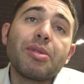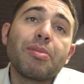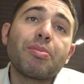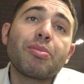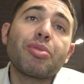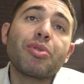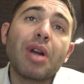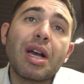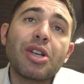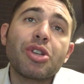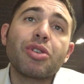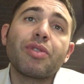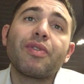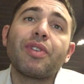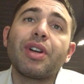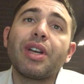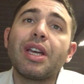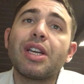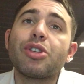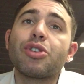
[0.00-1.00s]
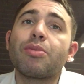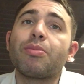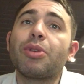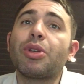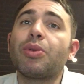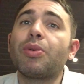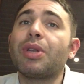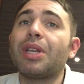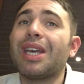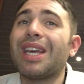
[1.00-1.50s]
the pressure variation
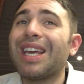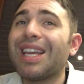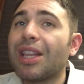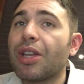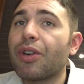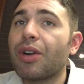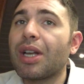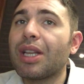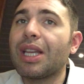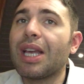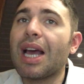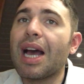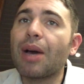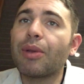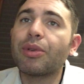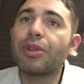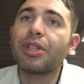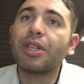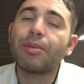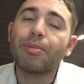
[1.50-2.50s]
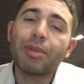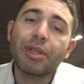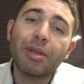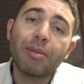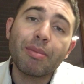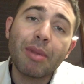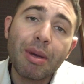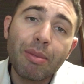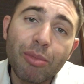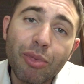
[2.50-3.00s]
between the inner and the outer
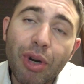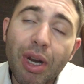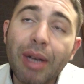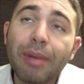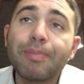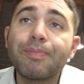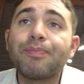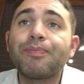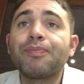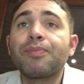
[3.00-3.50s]
tympanal membrane.